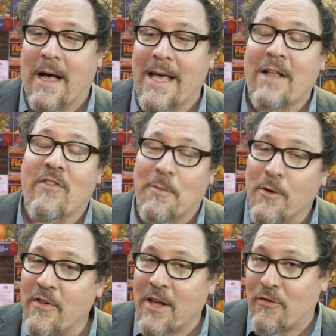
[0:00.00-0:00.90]
He ends up
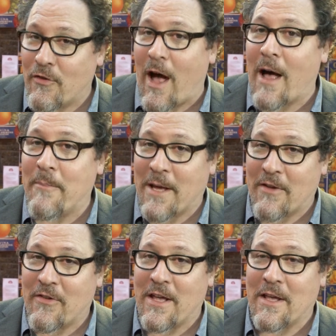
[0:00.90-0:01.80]
losing his job
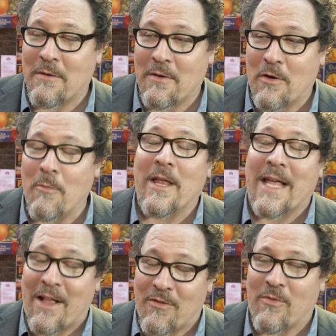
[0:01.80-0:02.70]
because he
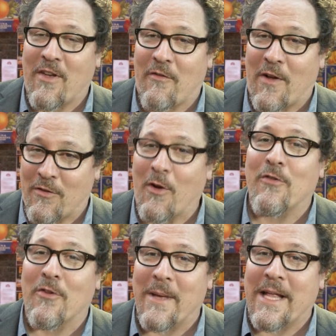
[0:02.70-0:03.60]
humiliates himself on
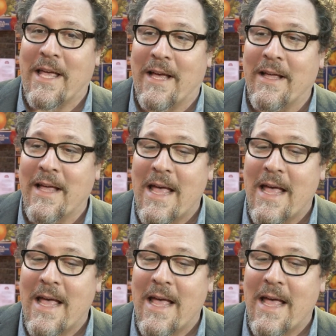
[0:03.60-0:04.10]
social media,